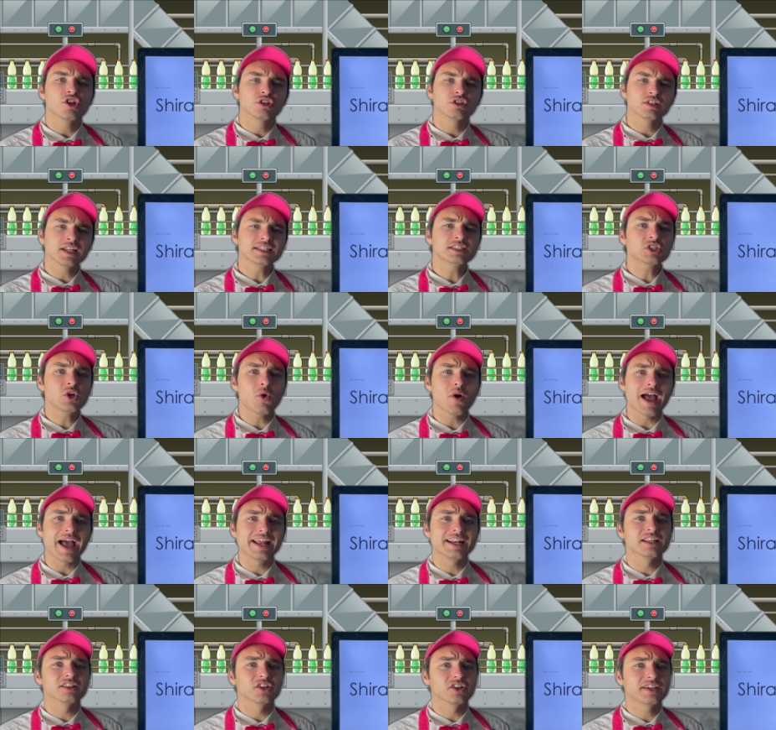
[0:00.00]
Let's go
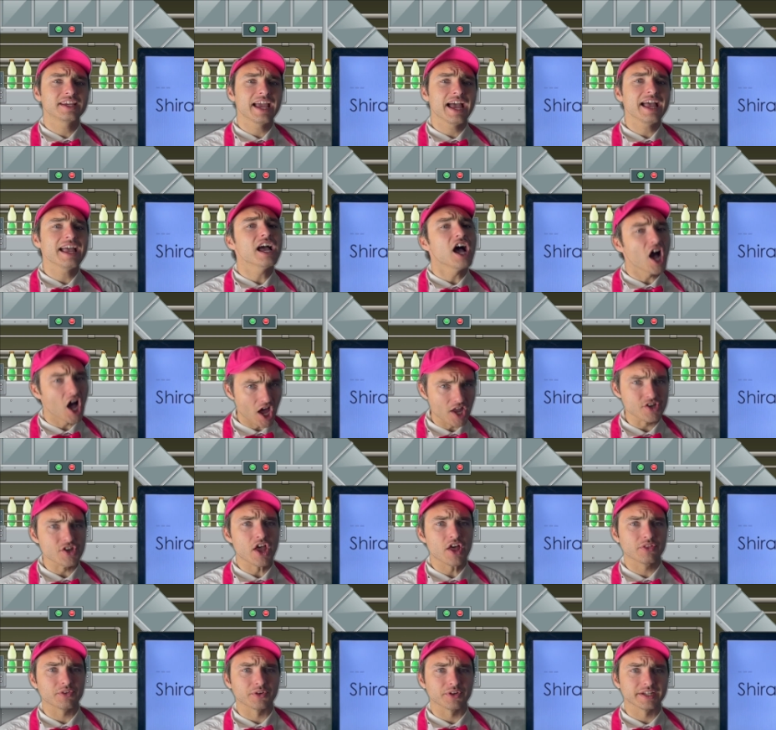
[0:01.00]
ahead and look at
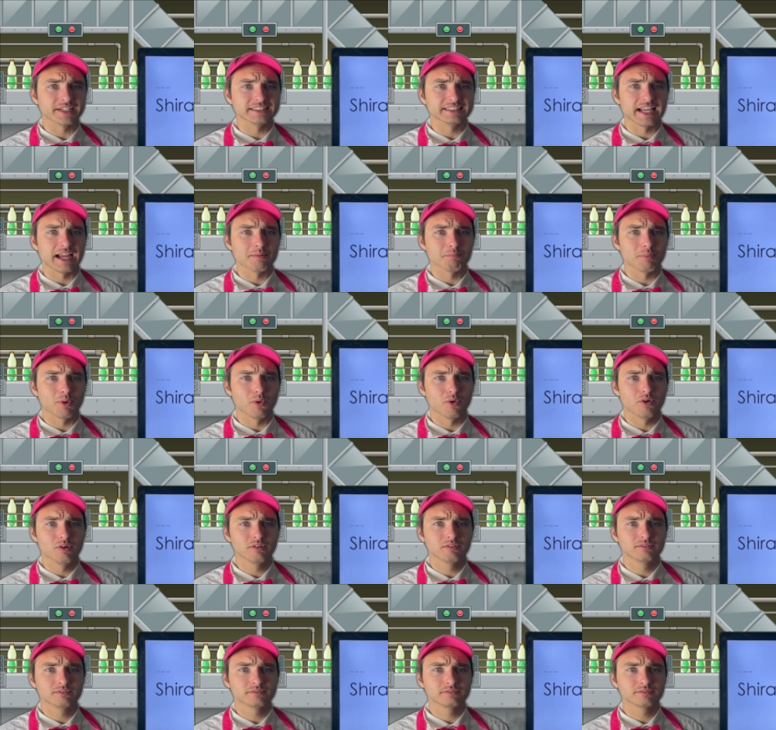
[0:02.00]
another example.
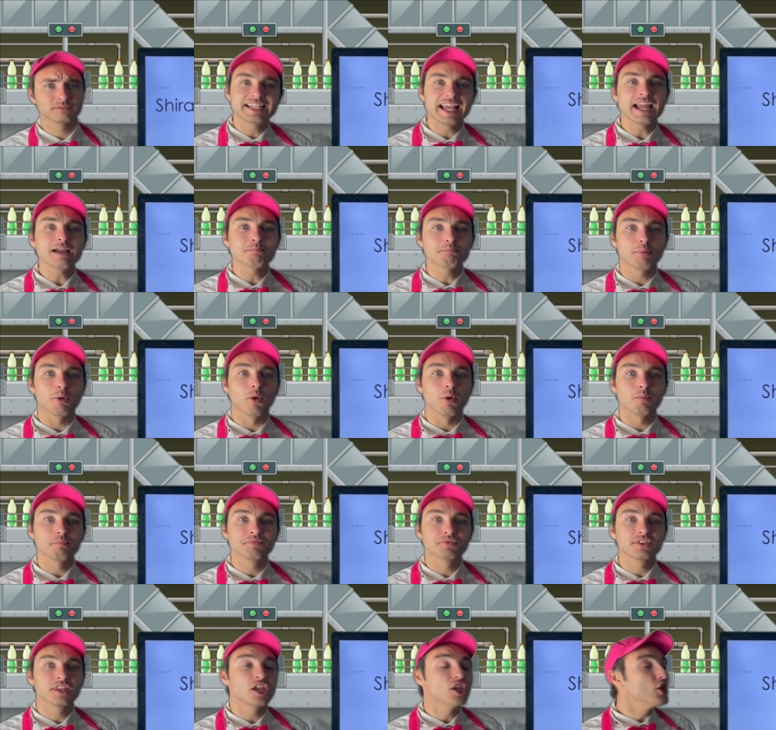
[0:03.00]
Example,
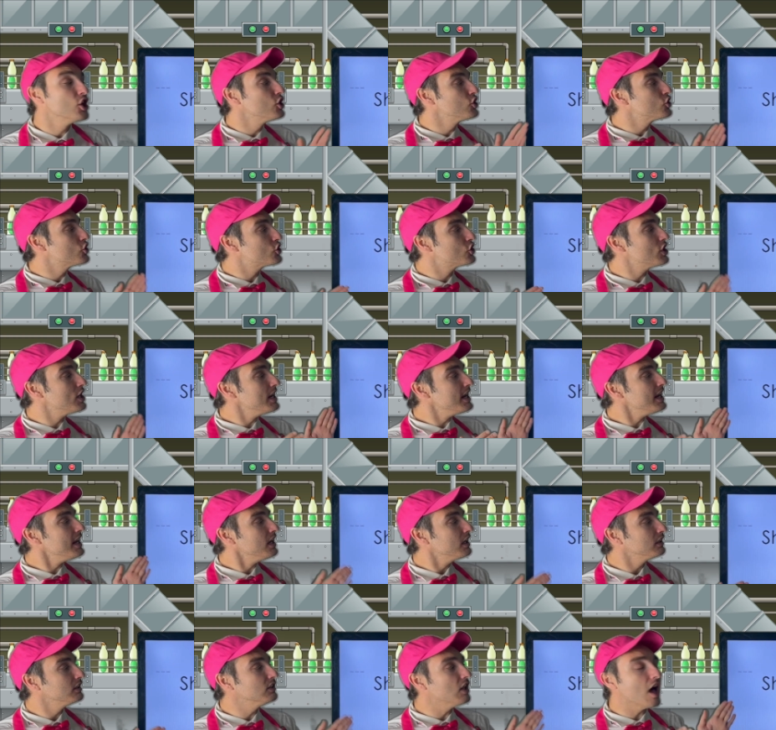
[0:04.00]

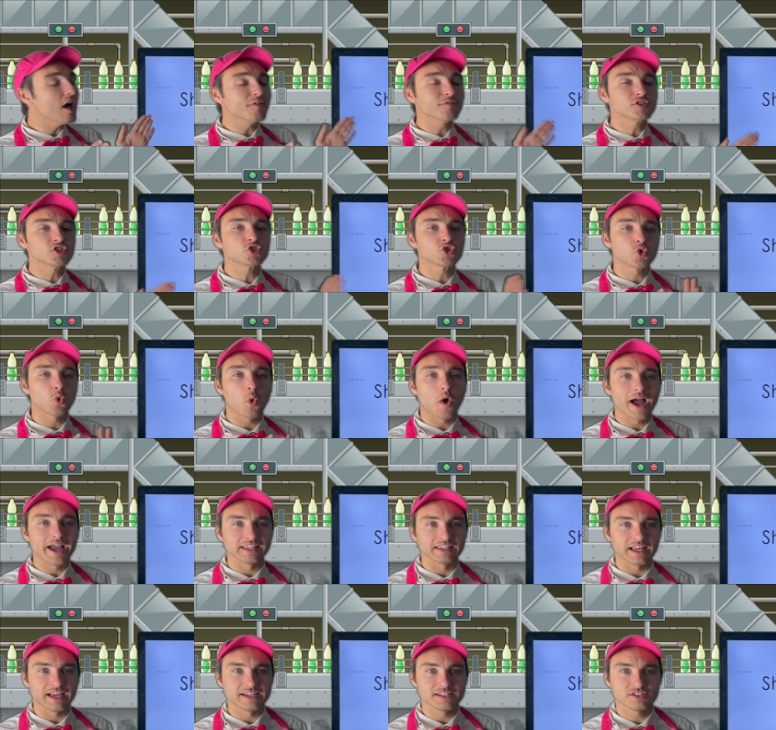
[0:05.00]
she loves
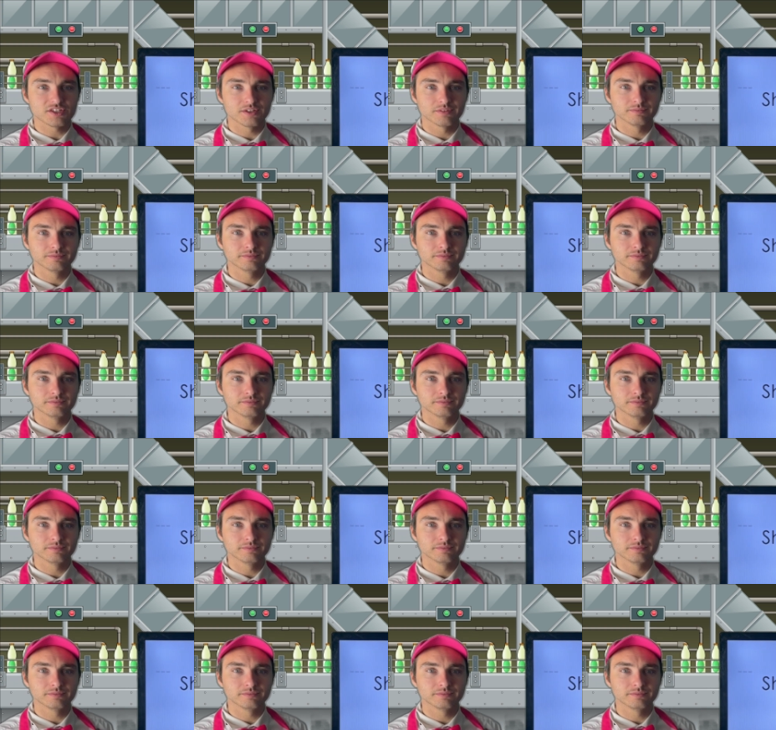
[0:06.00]
Twilight.